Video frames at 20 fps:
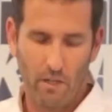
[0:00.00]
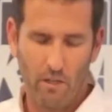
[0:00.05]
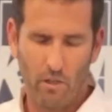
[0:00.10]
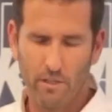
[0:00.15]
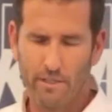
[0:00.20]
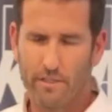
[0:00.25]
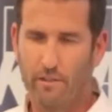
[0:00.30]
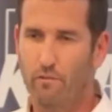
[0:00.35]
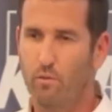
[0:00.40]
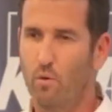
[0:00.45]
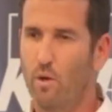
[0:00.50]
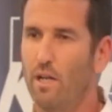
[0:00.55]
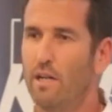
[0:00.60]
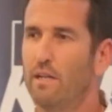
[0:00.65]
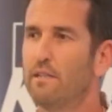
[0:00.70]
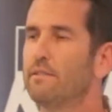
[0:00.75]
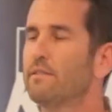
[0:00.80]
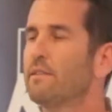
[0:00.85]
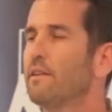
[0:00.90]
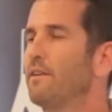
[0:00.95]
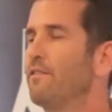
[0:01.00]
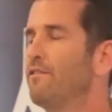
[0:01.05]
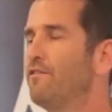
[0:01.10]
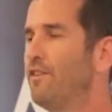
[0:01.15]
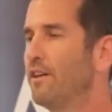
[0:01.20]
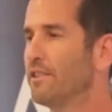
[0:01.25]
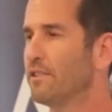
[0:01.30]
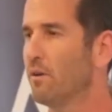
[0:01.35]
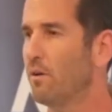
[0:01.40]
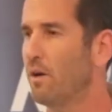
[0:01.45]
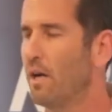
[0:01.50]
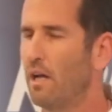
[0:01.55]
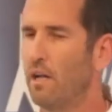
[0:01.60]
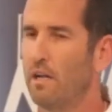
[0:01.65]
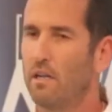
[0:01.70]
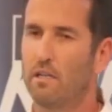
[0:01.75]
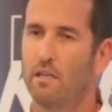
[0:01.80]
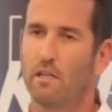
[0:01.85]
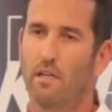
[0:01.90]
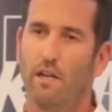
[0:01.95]
New South Wales and
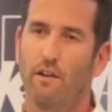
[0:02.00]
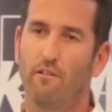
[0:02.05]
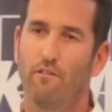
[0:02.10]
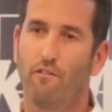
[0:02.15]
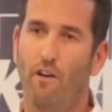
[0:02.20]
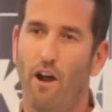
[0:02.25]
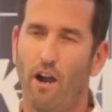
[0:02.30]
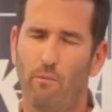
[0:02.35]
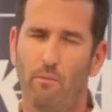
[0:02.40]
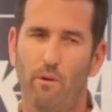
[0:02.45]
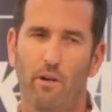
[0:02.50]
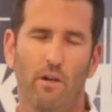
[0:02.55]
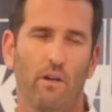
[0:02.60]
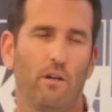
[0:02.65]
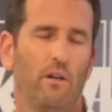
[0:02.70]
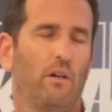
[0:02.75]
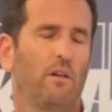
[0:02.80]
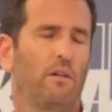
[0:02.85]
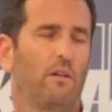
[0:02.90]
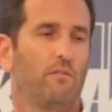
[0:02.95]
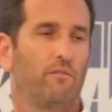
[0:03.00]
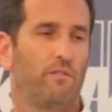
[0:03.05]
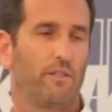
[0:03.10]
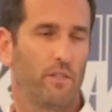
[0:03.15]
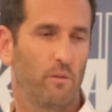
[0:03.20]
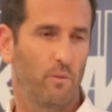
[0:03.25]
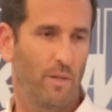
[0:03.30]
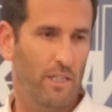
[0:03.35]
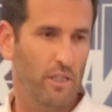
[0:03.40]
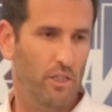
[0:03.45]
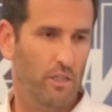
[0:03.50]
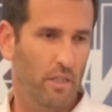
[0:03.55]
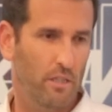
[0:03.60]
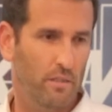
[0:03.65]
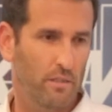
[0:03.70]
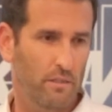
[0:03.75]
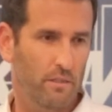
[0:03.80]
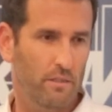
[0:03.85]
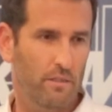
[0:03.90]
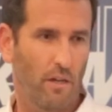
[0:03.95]
Federal Farmer
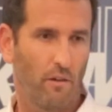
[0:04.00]
Federations.